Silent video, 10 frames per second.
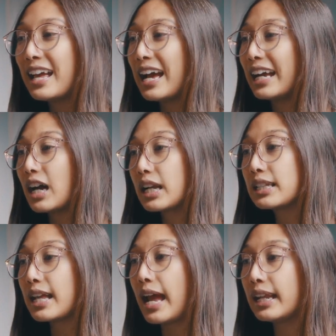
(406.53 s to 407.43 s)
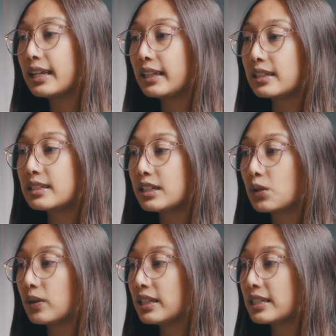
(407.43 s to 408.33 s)
I got into editing the
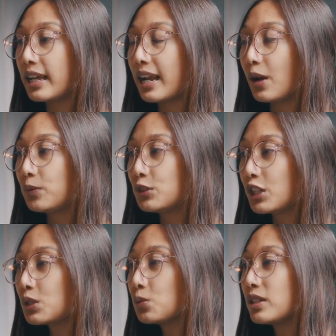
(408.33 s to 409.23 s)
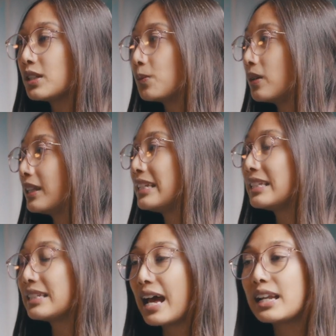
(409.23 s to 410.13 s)
sequence and I just wasn't really
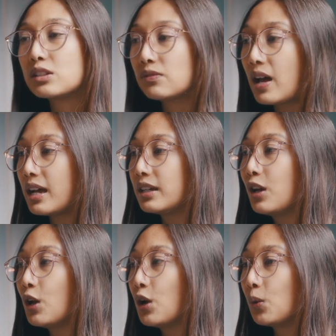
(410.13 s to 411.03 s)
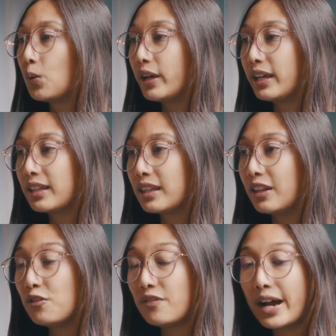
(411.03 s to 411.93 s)
satisfied with
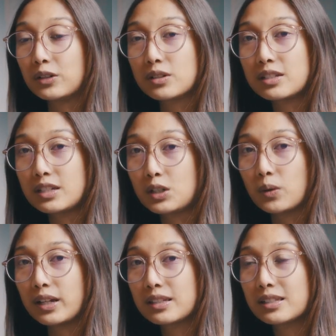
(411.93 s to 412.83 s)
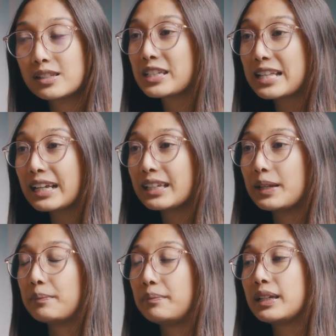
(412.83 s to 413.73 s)
the final sequence.
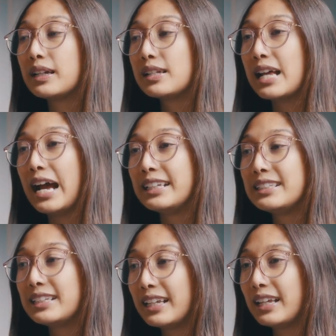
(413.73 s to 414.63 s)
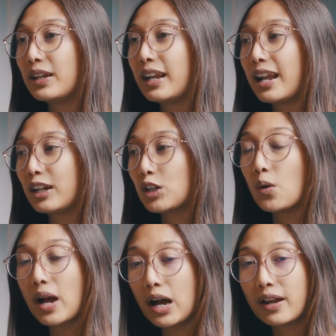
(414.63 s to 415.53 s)
Second, because I didn't
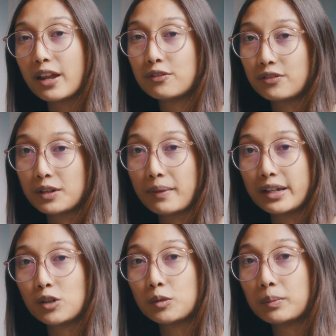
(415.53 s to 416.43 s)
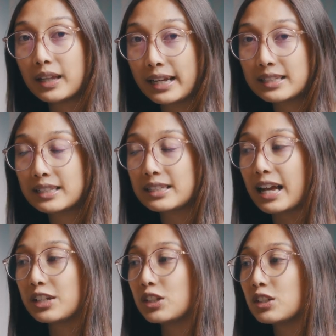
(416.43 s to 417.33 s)
go out and film my own plates.
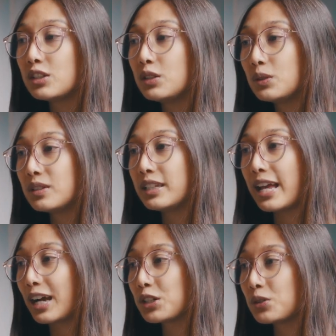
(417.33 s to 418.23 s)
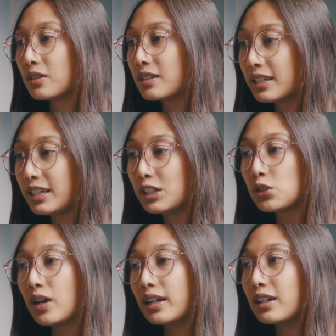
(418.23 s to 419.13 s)
I just used the actual scene
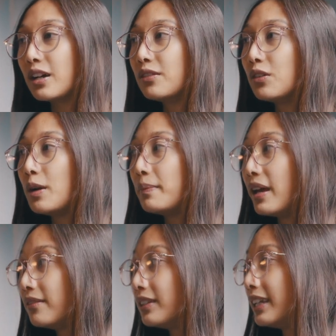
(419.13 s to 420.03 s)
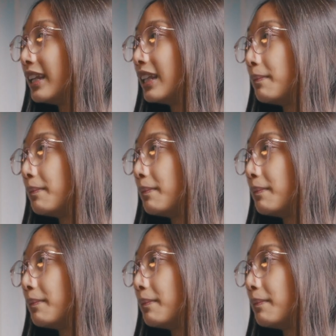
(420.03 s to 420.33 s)
trying to cover up Evelyn in the